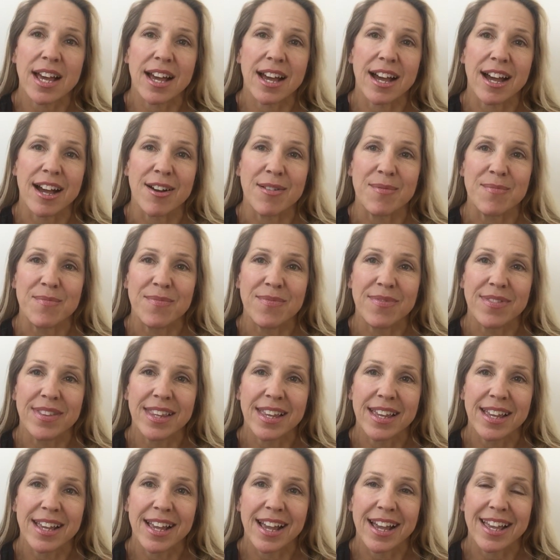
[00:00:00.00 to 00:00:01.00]

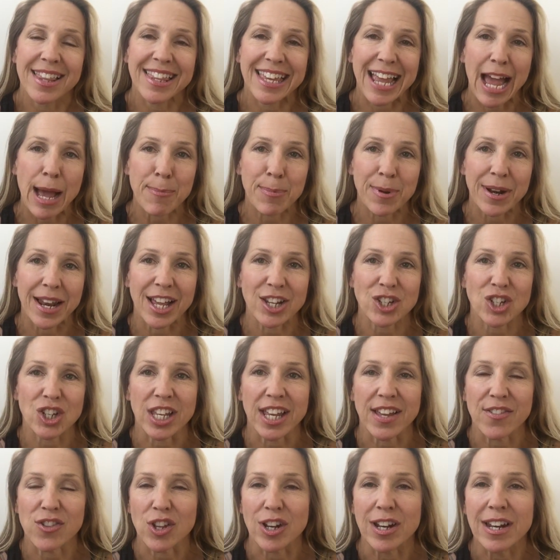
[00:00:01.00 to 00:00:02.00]
The apple
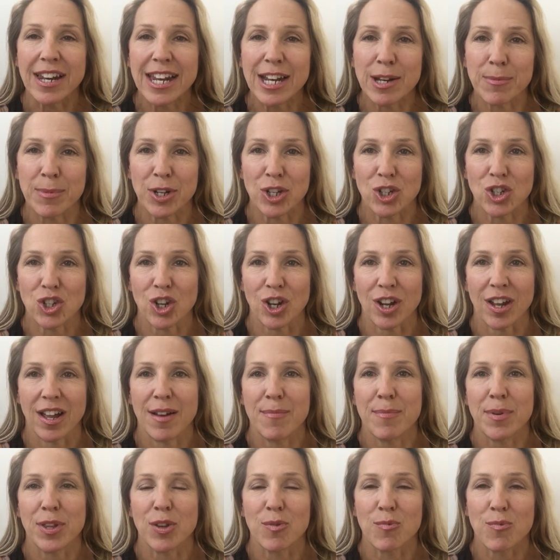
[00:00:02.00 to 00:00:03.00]
actually gives you a little bit of
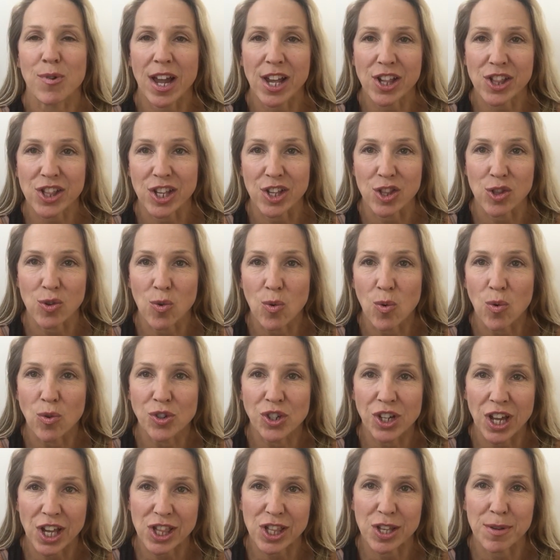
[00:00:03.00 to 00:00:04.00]
sugar, but the rest is all
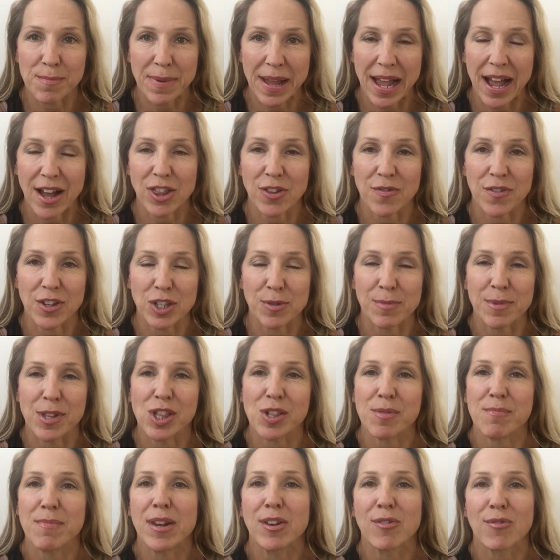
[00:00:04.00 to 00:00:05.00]
just about the
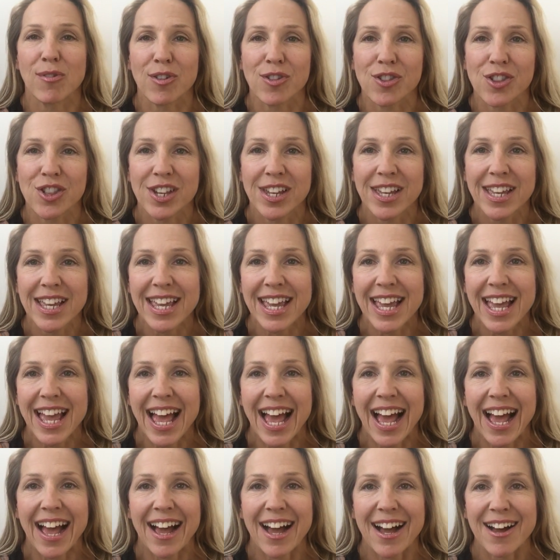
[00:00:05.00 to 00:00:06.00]
vitamins and minerals.
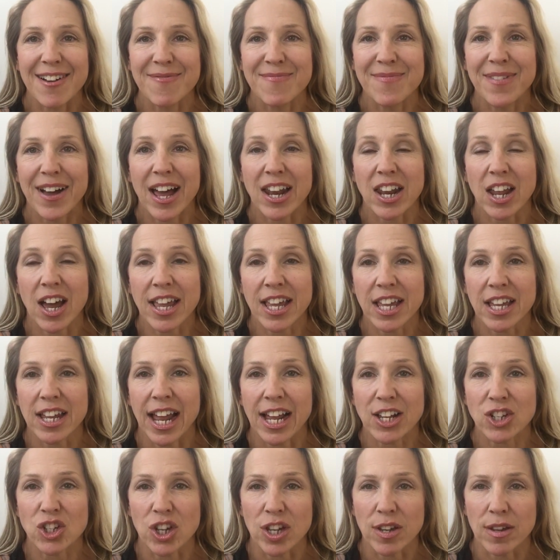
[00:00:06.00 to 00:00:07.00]
And I can
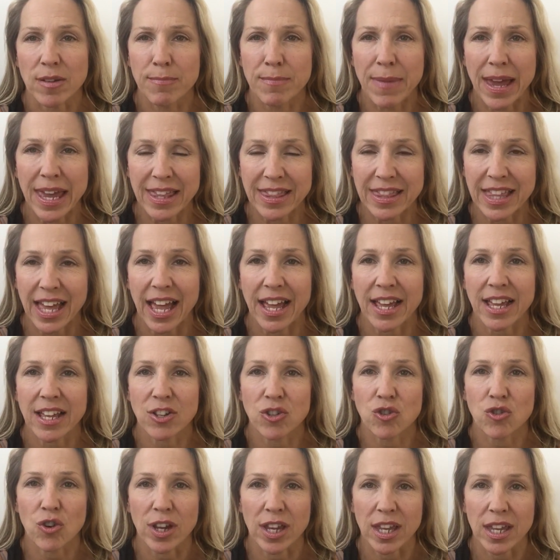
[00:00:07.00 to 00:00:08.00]
actually make that,
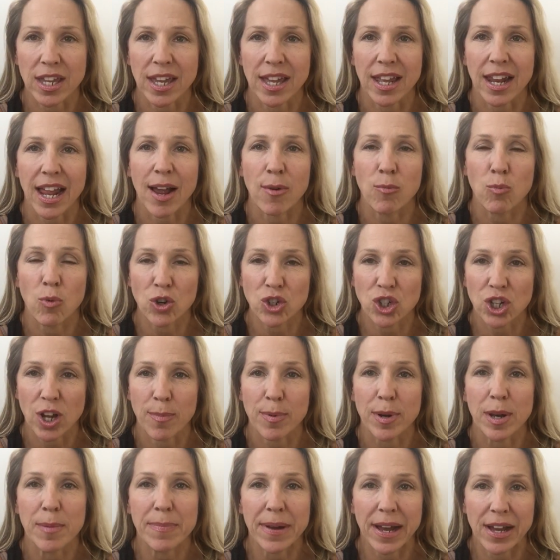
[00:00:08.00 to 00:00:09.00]
drink it, and wash
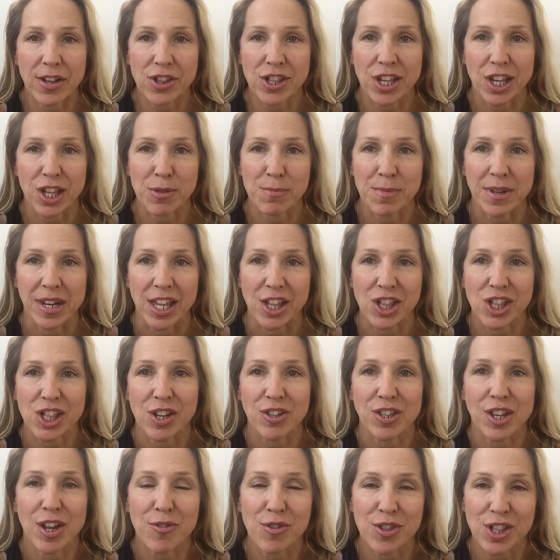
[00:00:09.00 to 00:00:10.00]
up in about 6 minutes.
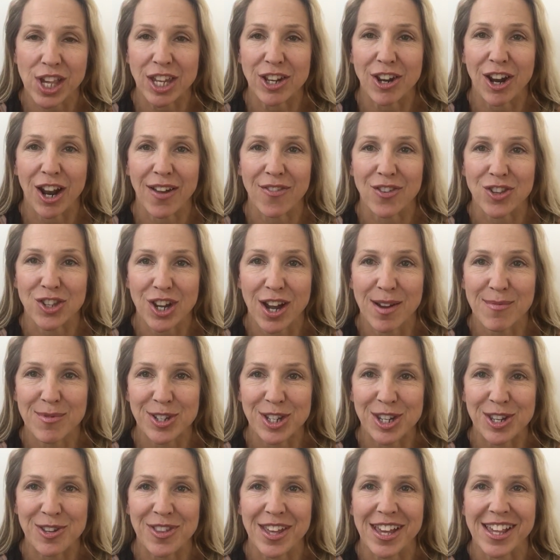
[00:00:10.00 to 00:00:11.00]
So don't say you don't have the time
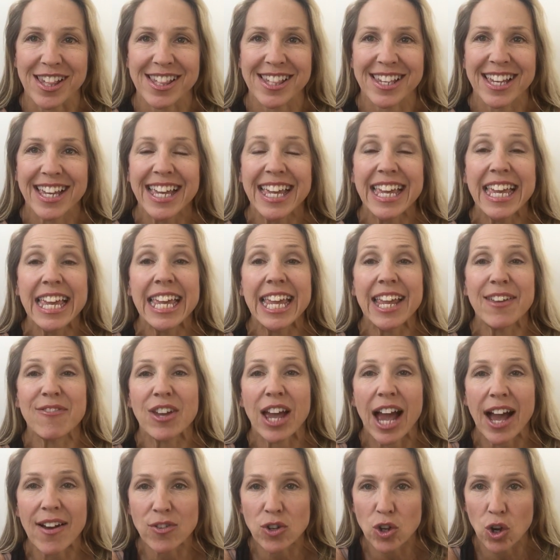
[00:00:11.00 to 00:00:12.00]
to do this. If
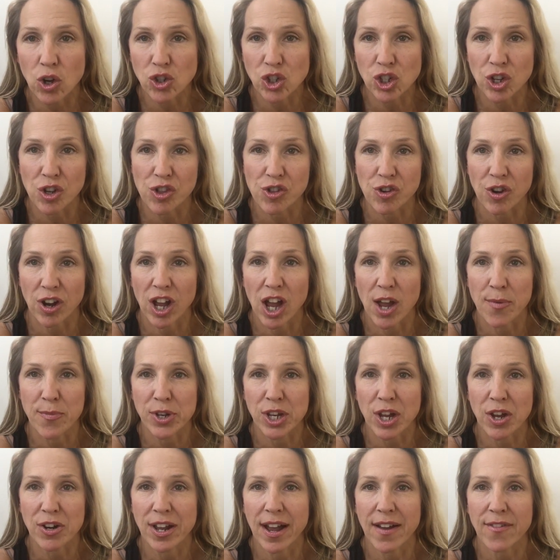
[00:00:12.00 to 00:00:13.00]
you haven't got a juicer at home
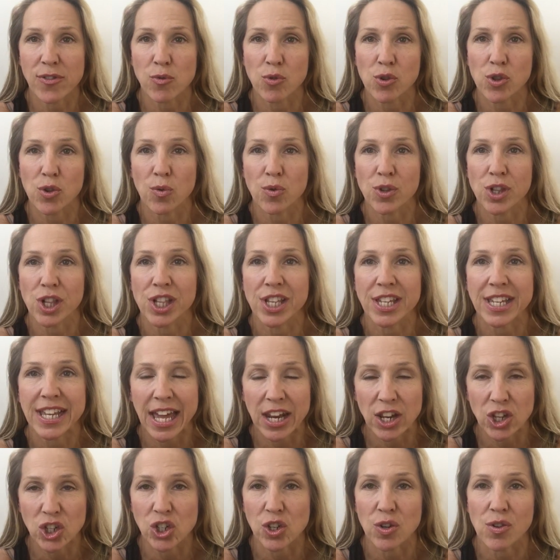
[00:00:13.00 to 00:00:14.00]
and don't have the resources to
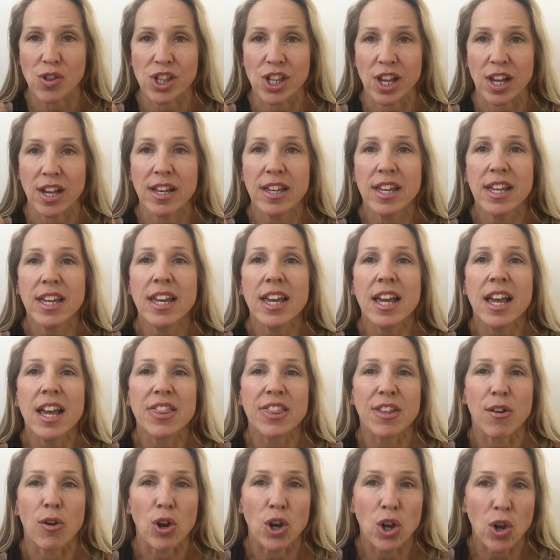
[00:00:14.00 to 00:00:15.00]
get a juicer,
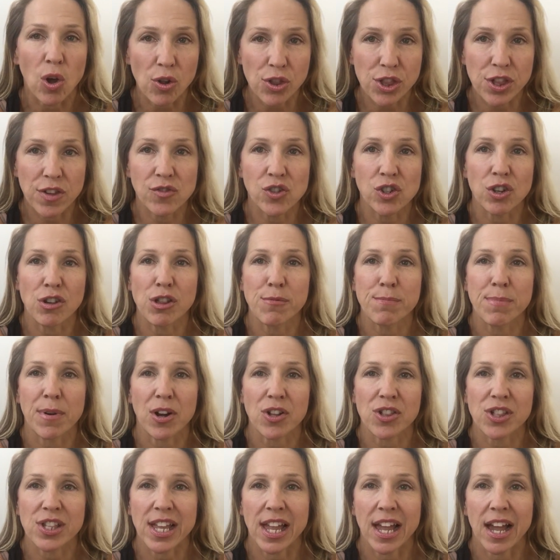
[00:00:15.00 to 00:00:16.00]
there are lots of juice
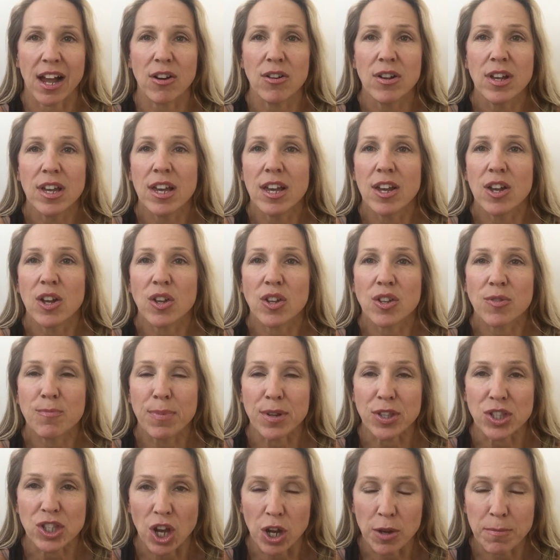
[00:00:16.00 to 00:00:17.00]
bars now,
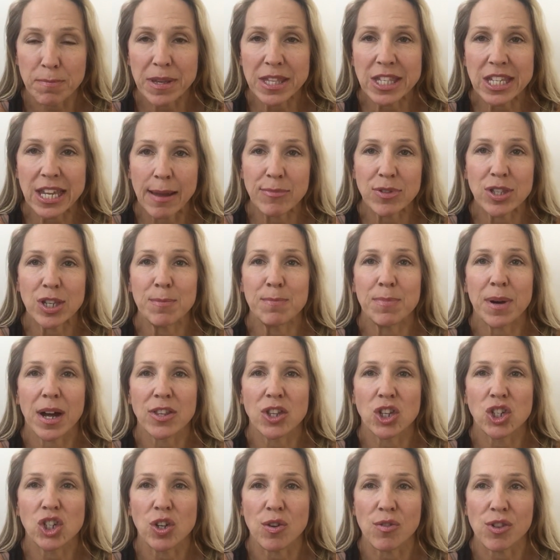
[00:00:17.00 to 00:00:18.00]
but don't be tempted
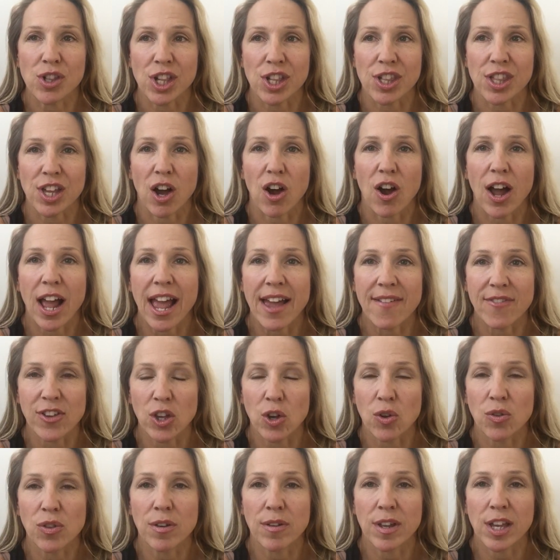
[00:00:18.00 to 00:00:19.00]
by the juices that are
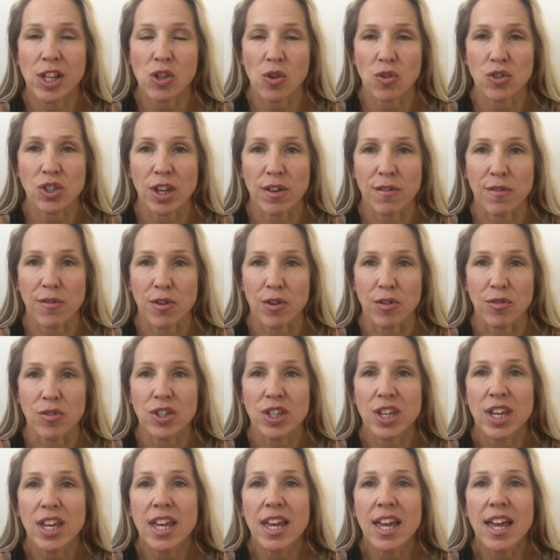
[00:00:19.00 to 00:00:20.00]
heavy on the exotic
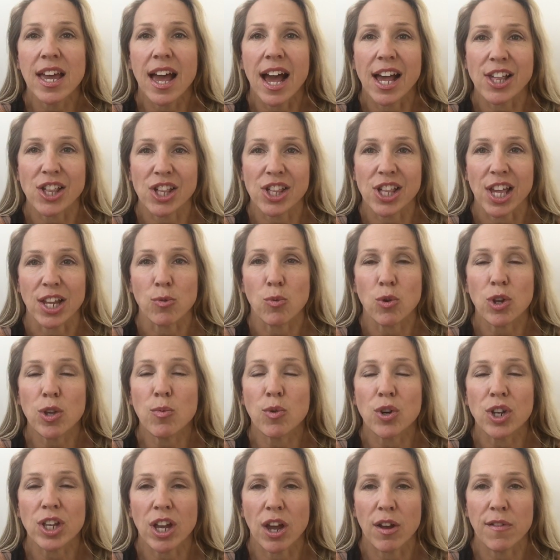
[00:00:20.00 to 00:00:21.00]
fruit. As I said, what
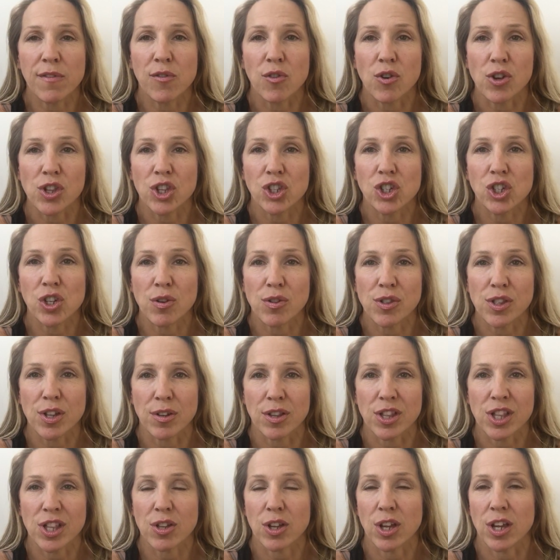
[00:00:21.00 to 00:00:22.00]
you want to go for is a juice
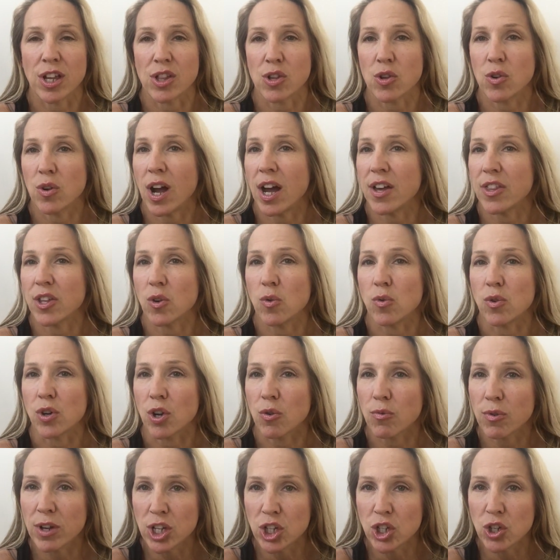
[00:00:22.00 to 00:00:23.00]
that's either called a
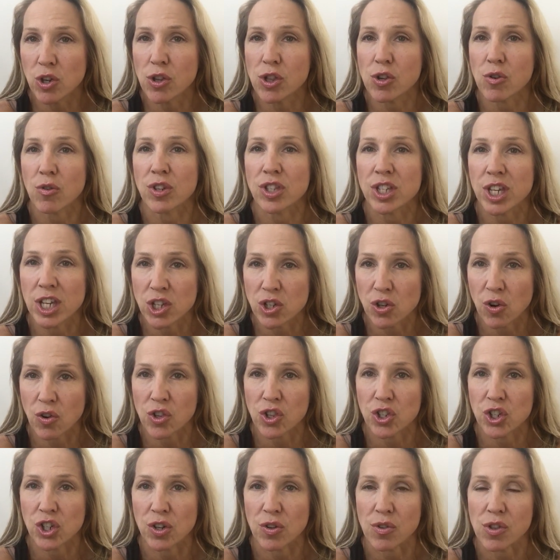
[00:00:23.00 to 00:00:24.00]
green juice or a
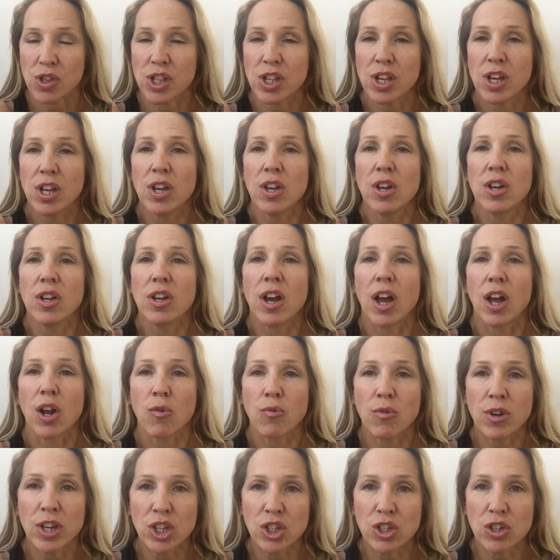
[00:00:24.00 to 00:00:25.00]
detox juice. a
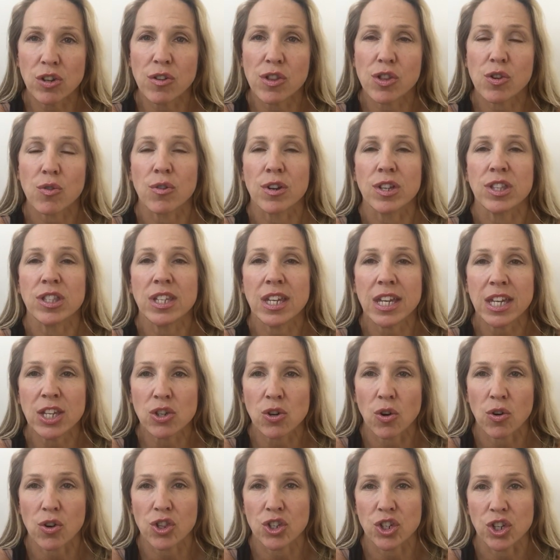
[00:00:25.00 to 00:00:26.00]
green juice or a
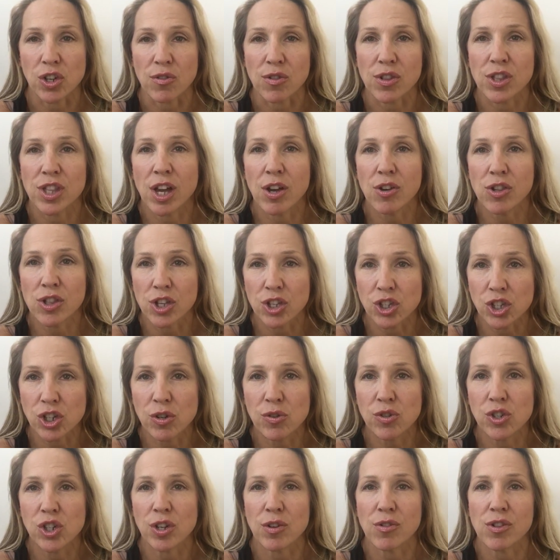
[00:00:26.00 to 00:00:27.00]
detox juice. Those are the
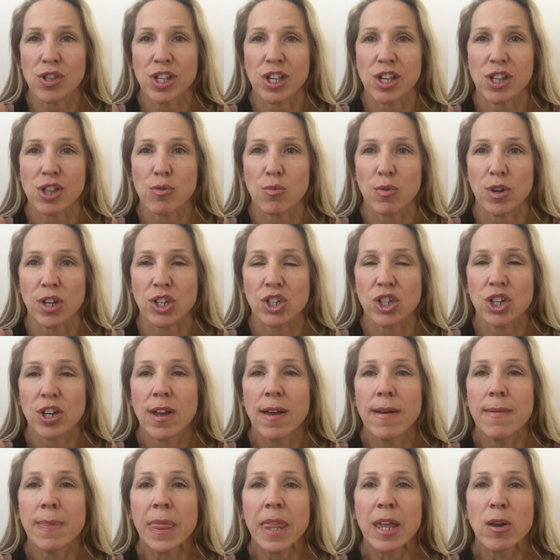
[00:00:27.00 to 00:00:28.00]
two juices which
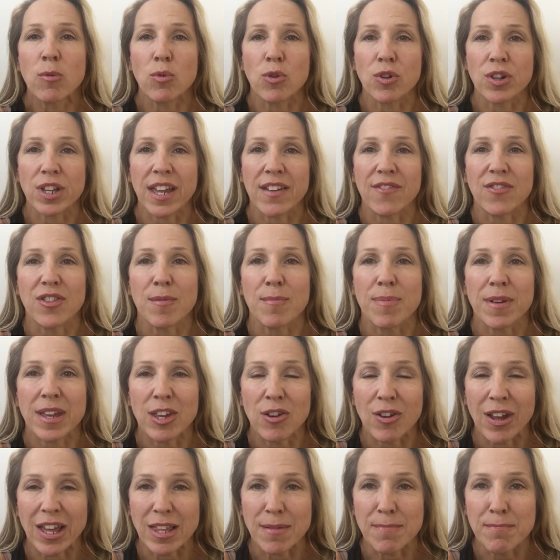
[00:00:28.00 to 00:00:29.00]
will give the,
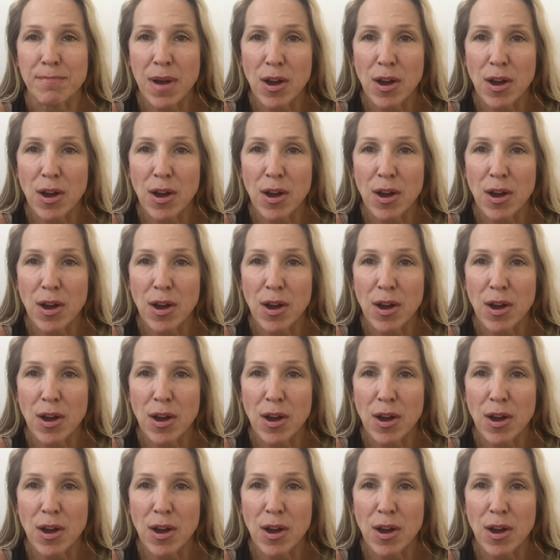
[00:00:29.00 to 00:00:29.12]
you get the